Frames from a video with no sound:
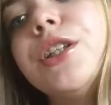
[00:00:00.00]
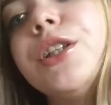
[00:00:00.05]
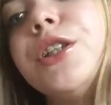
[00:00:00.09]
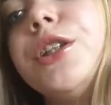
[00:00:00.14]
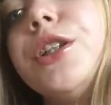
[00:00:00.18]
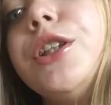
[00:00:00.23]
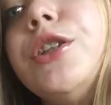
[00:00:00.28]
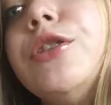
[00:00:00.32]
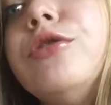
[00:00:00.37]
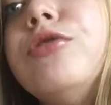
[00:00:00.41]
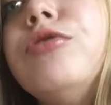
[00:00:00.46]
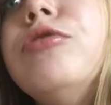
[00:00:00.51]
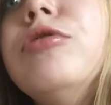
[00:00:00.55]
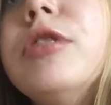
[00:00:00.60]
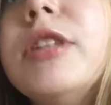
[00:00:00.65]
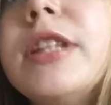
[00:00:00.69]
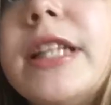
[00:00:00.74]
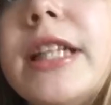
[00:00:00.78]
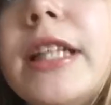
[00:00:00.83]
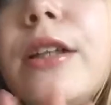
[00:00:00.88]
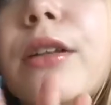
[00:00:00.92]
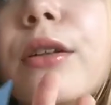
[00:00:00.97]
she's
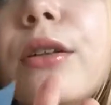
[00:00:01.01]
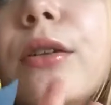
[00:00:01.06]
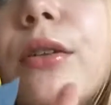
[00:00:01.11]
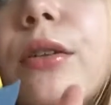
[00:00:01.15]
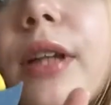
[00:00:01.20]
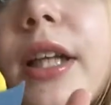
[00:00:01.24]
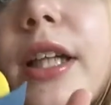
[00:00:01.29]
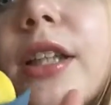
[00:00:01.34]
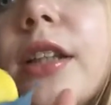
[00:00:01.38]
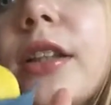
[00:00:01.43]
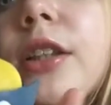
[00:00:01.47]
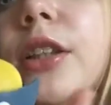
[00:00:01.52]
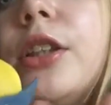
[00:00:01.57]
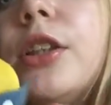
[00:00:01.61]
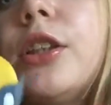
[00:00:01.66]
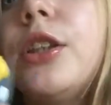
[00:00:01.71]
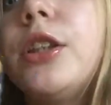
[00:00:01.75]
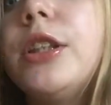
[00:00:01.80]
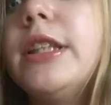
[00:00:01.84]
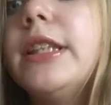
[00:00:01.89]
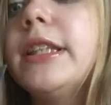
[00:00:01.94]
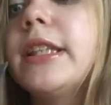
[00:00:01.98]
really cool and
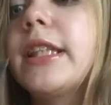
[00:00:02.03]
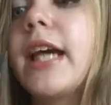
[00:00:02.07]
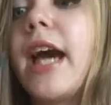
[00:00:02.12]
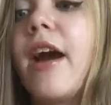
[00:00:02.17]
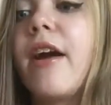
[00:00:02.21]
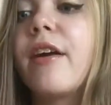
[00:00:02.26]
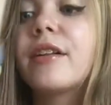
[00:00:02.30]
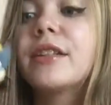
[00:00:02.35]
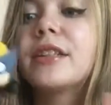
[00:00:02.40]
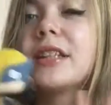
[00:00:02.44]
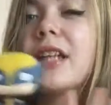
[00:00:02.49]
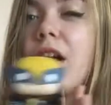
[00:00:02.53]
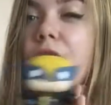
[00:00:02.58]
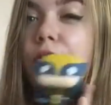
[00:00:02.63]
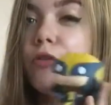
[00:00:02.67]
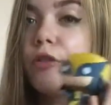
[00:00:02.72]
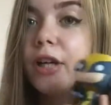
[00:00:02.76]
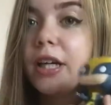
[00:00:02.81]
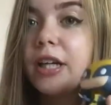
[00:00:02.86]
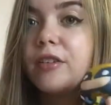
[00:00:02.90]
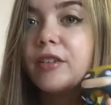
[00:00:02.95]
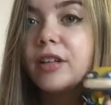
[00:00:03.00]
she's a character that I
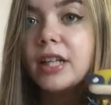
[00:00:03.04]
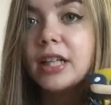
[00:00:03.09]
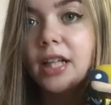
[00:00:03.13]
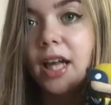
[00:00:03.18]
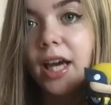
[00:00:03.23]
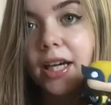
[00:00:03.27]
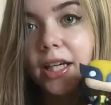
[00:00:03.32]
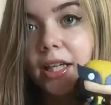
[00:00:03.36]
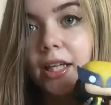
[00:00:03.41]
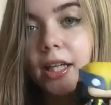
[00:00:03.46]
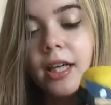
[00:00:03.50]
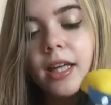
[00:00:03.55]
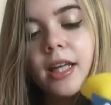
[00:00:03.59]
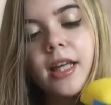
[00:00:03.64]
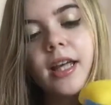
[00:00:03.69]
really like.